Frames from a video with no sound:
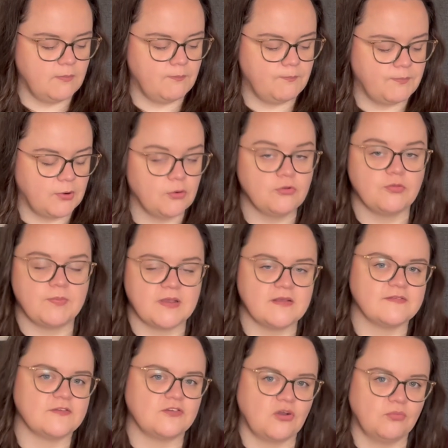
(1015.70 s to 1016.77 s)
Both because
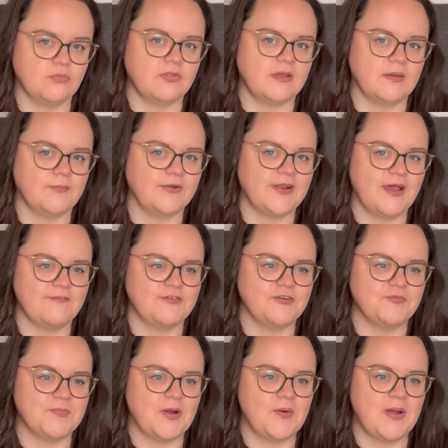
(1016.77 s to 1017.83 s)
I don't think I'm going to have enough
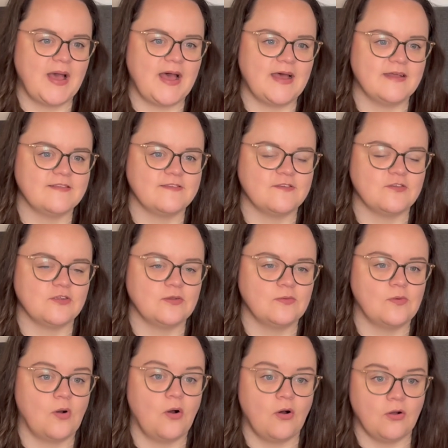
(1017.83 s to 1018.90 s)
mohair to do
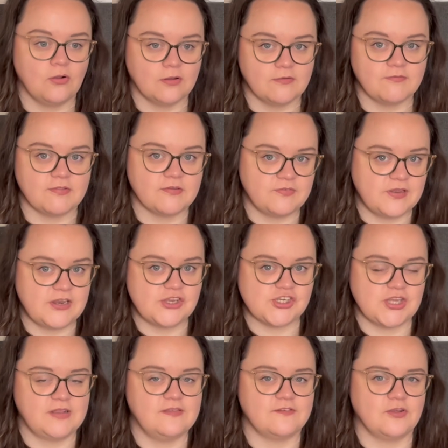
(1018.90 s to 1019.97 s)
all of the
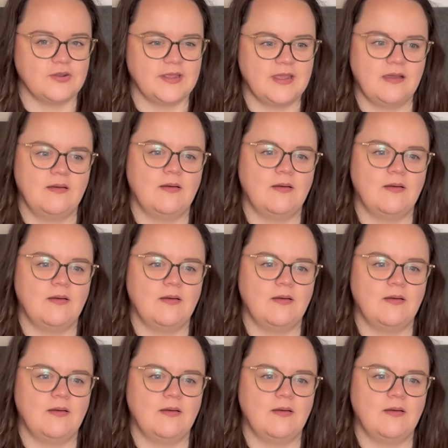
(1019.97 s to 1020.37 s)
finishings on it,